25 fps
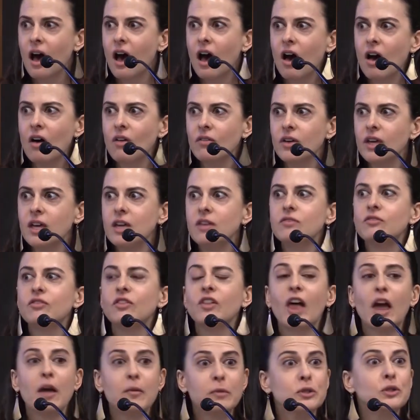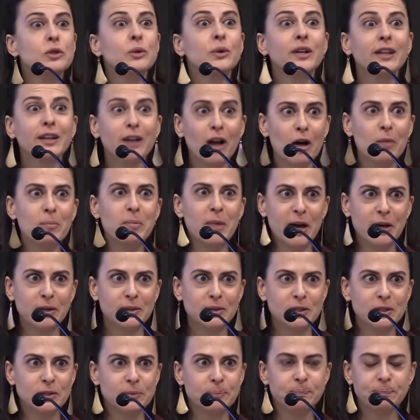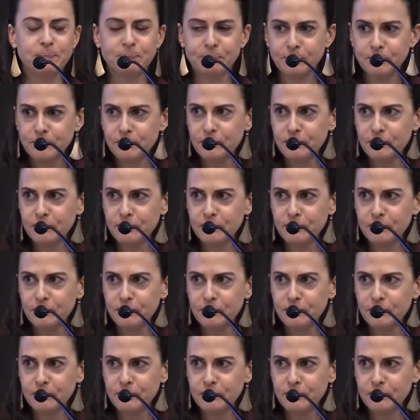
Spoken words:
of inflammatory compounds.